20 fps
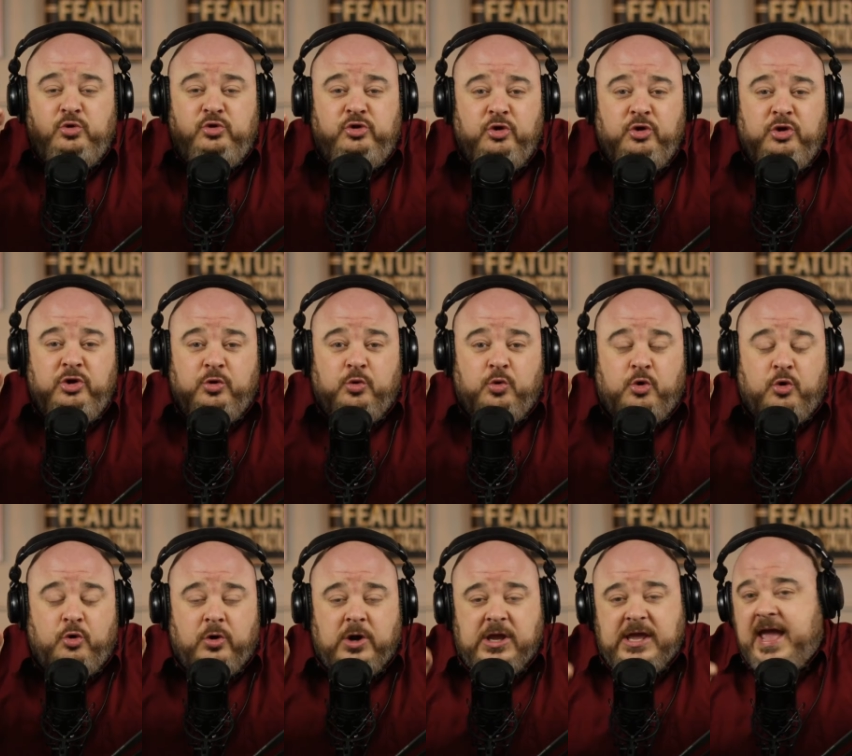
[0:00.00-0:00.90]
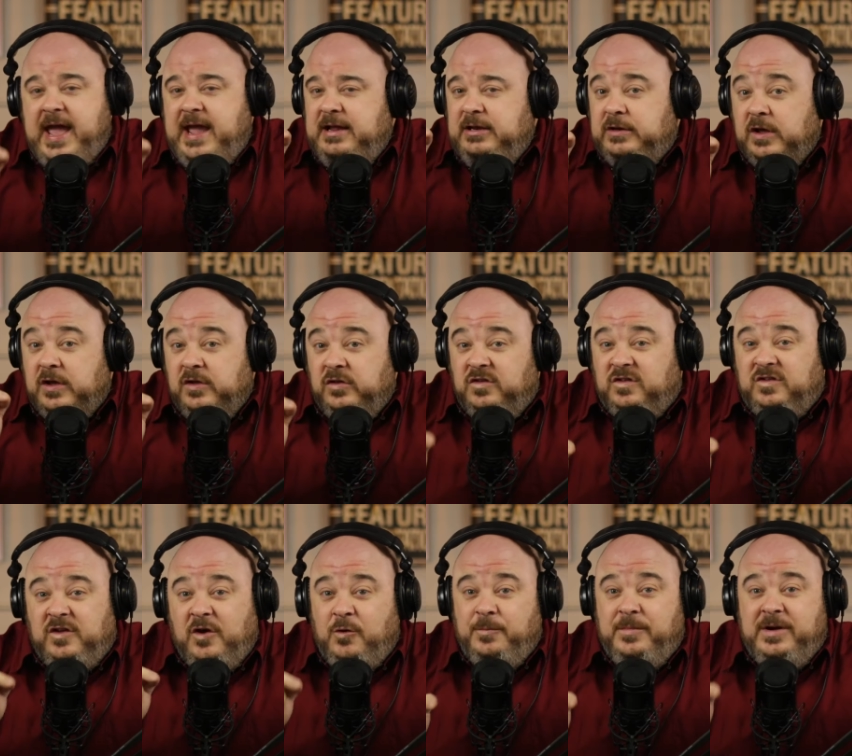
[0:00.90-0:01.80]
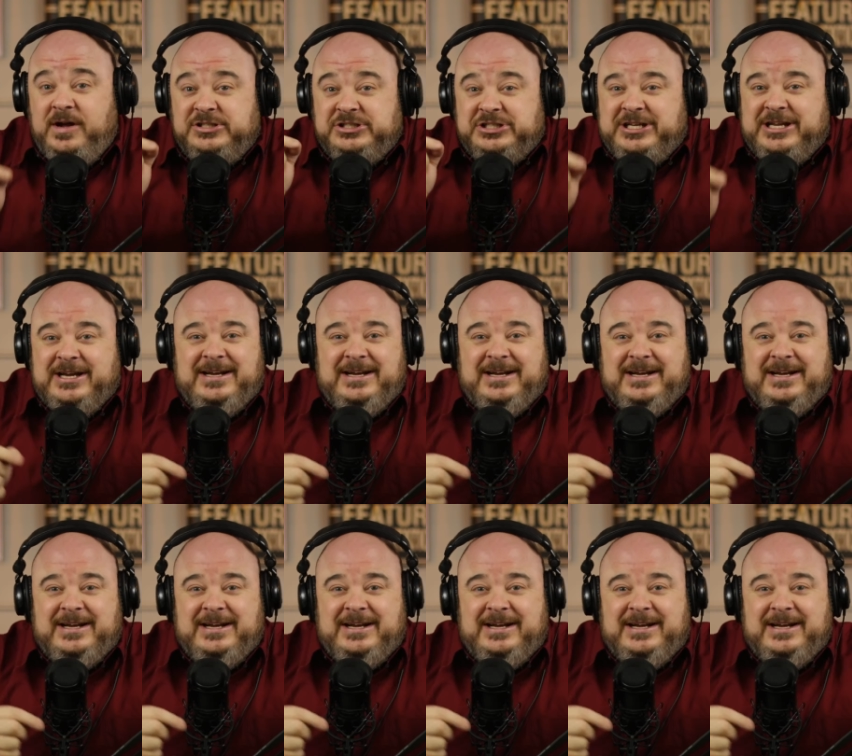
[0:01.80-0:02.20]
do you create so much